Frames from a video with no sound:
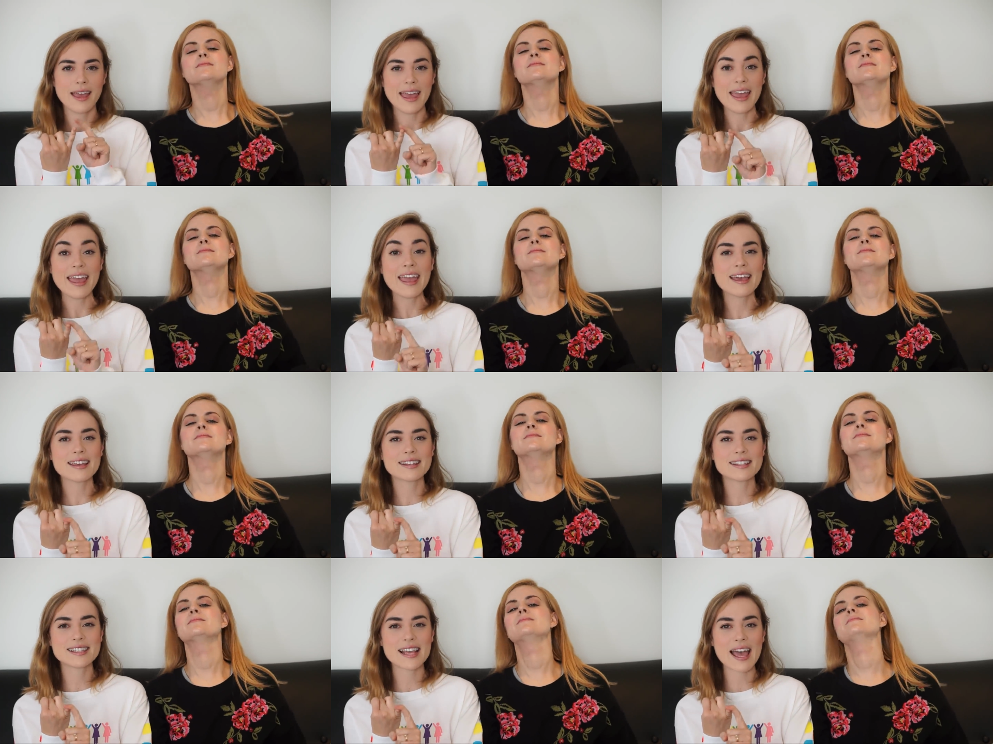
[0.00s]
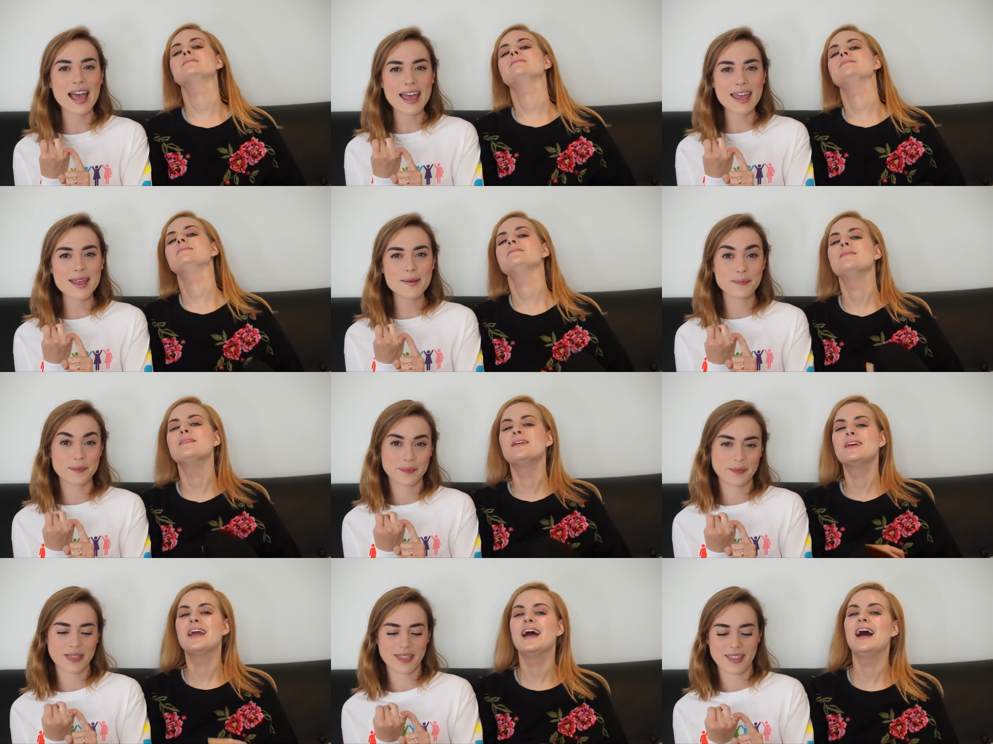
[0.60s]
Speaker 1: Hear'Say.
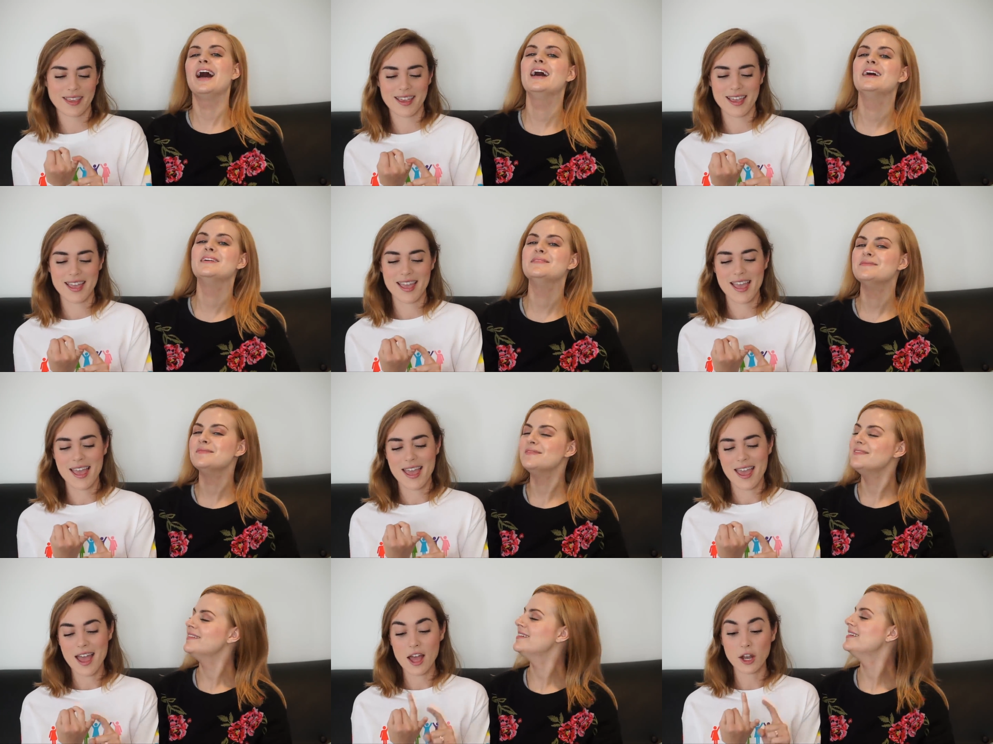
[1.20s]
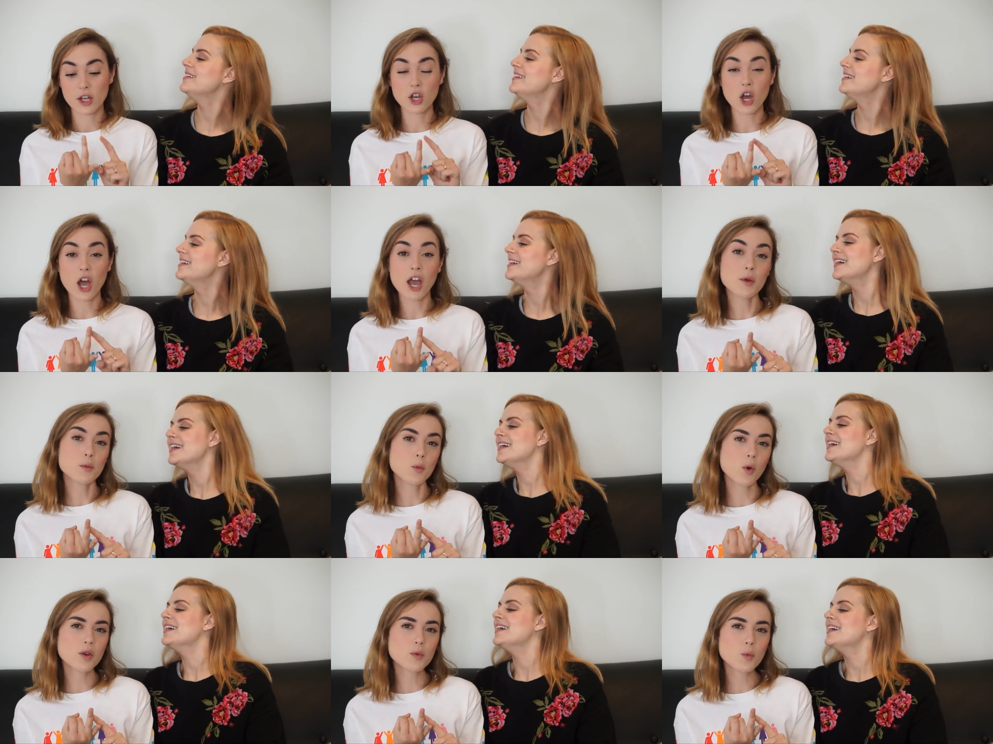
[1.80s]
Yeah.
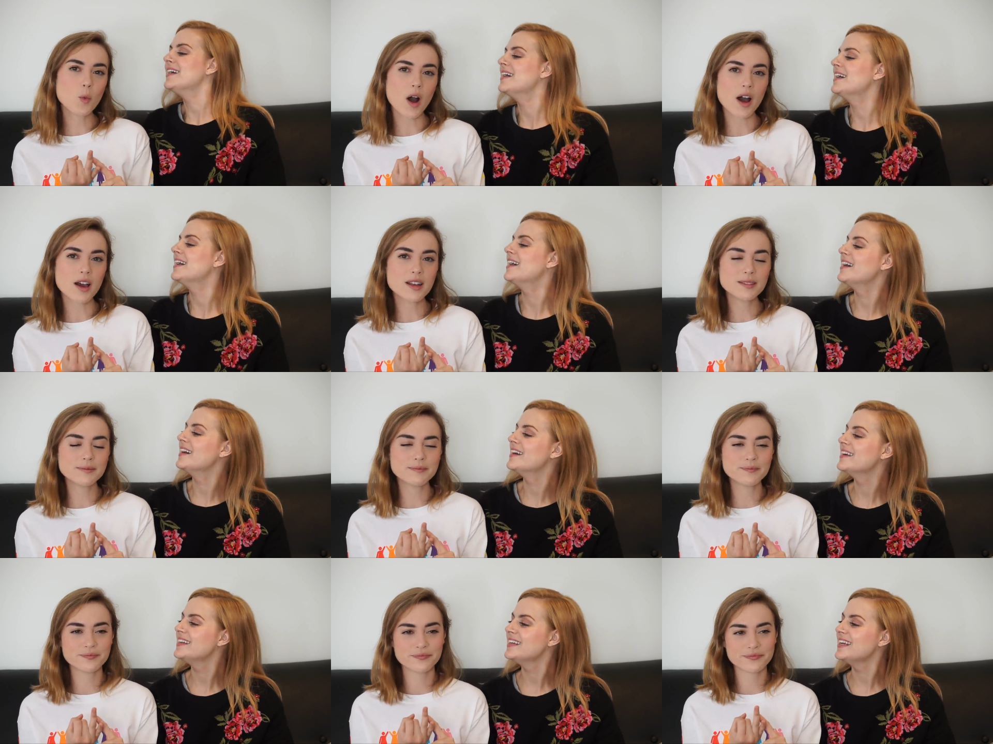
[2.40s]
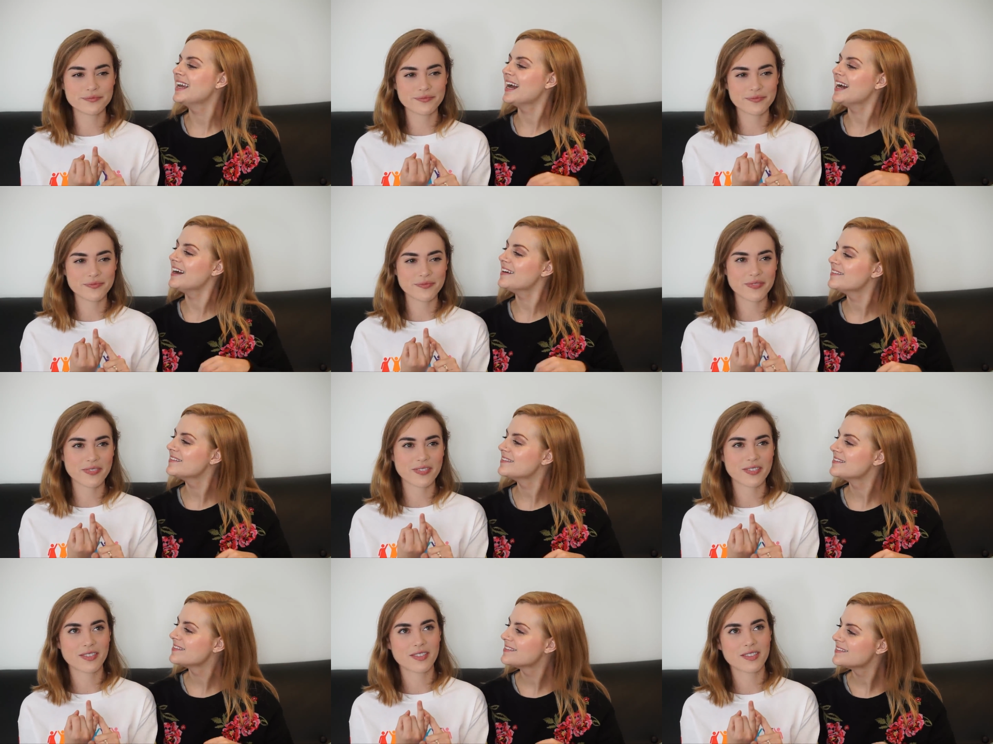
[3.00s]
911. Yeah.
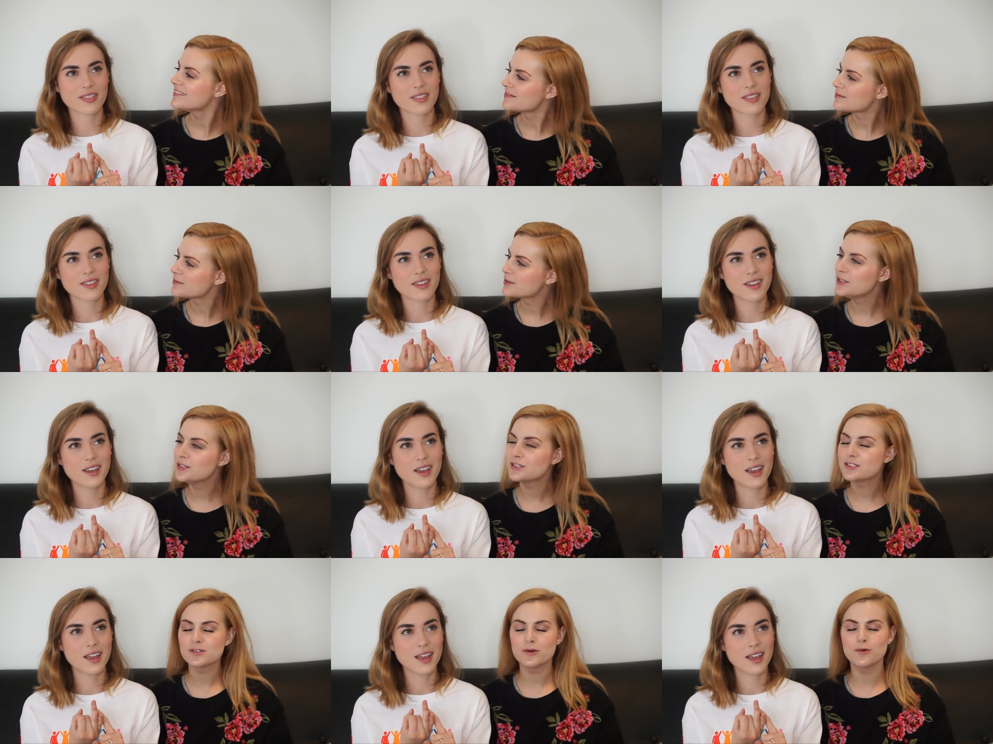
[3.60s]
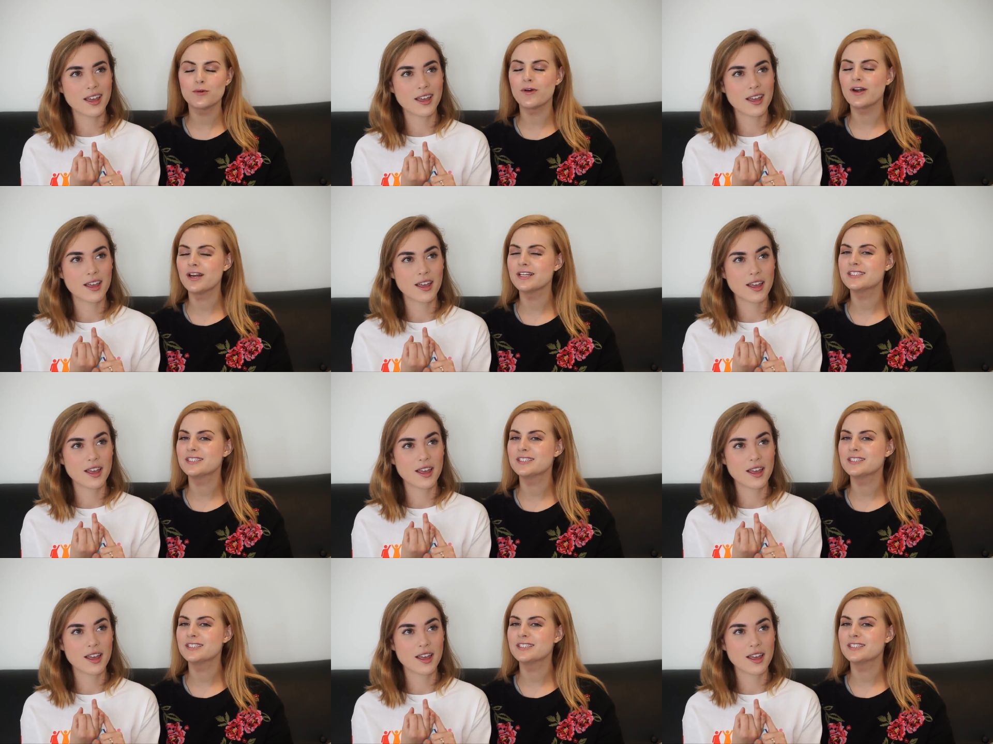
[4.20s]
Speaker 2: We've already